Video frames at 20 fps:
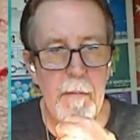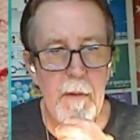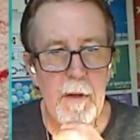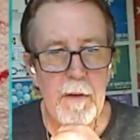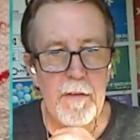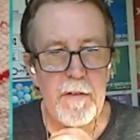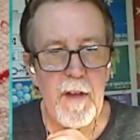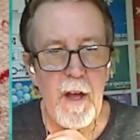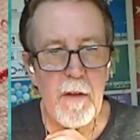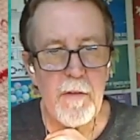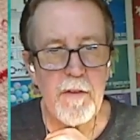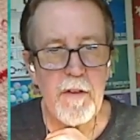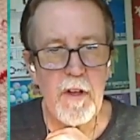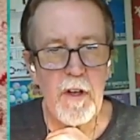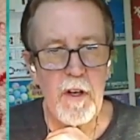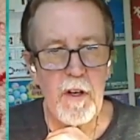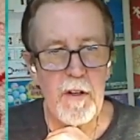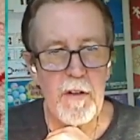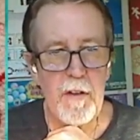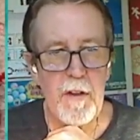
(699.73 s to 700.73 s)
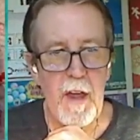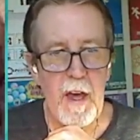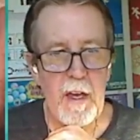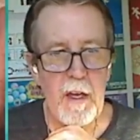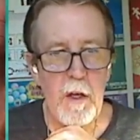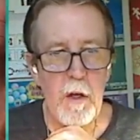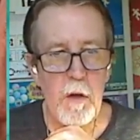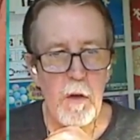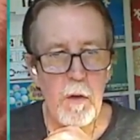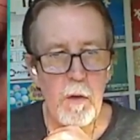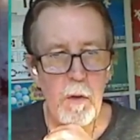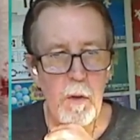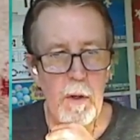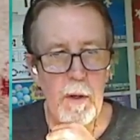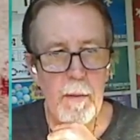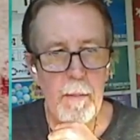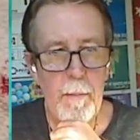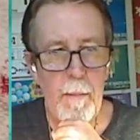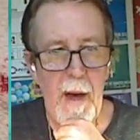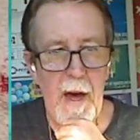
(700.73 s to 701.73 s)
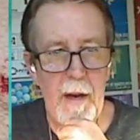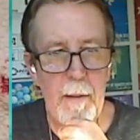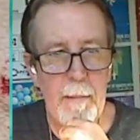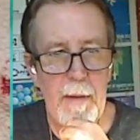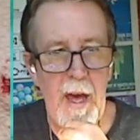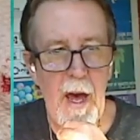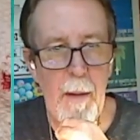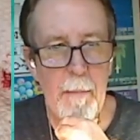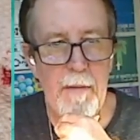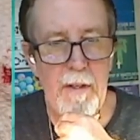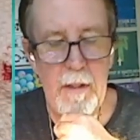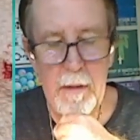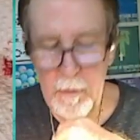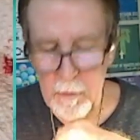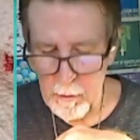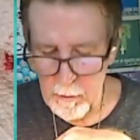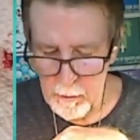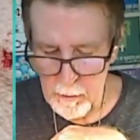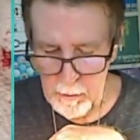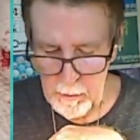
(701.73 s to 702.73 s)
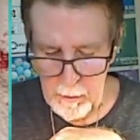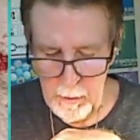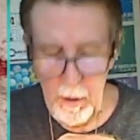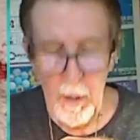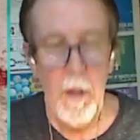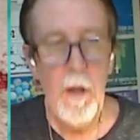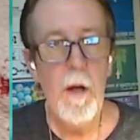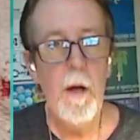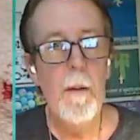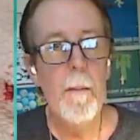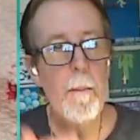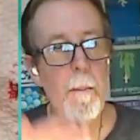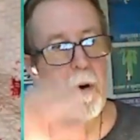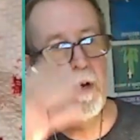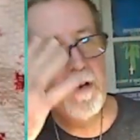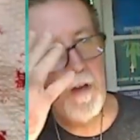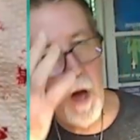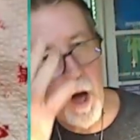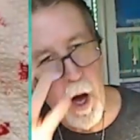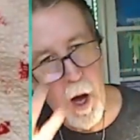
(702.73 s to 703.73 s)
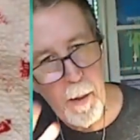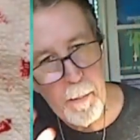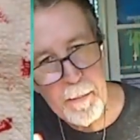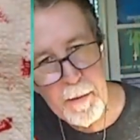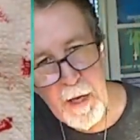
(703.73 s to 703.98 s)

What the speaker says: Sounds good. Thank you, Madam Captain. Madame